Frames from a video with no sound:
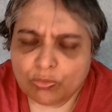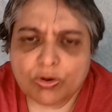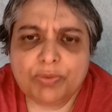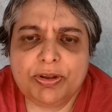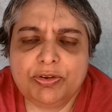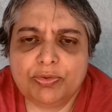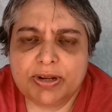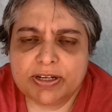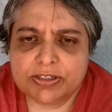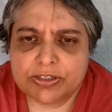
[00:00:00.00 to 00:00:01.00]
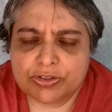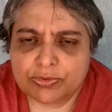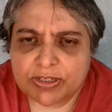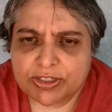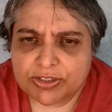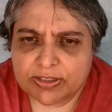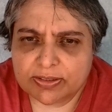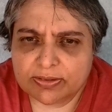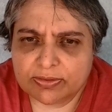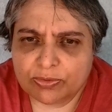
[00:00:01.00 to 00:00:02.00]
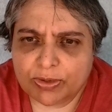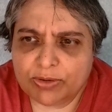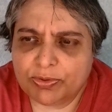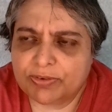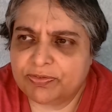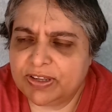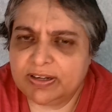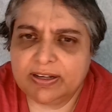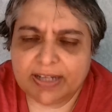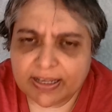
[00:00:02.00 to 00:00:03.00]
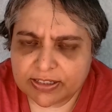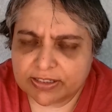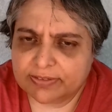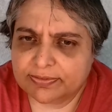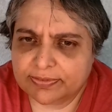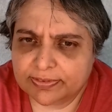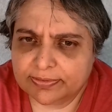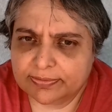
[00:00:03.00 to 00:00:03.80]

what do we do in this situation when we're feeling negative